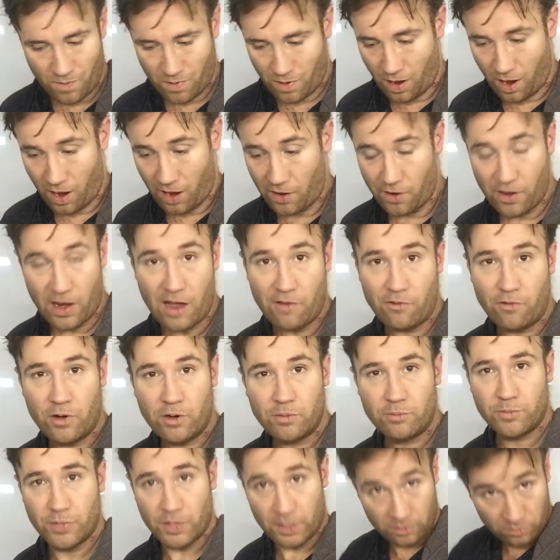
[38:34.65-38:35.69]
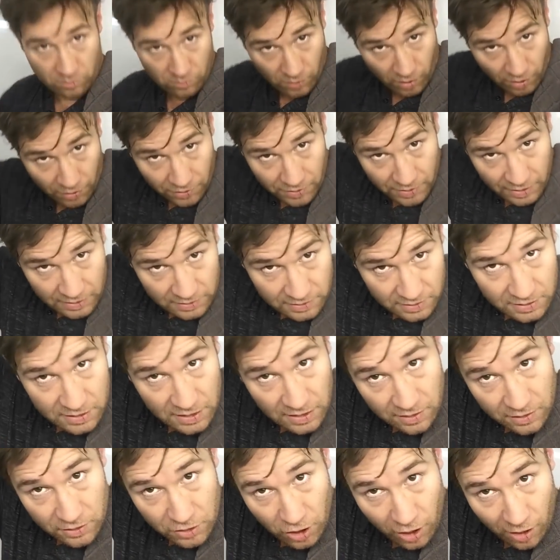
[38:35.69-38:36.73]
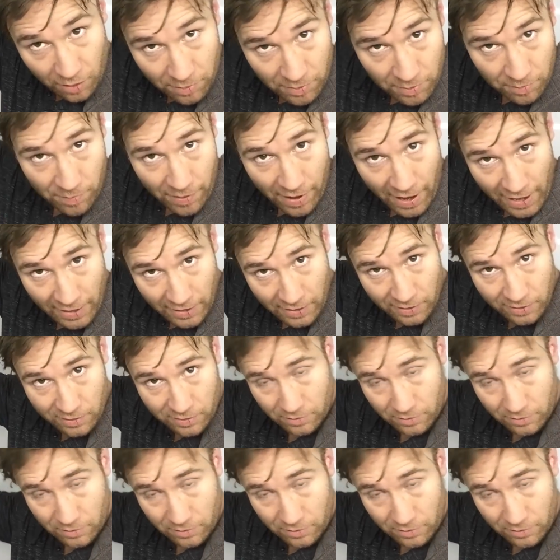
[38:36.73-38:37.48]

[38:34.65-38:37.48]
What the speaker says: I don't have one, but I don't need to see the top and back.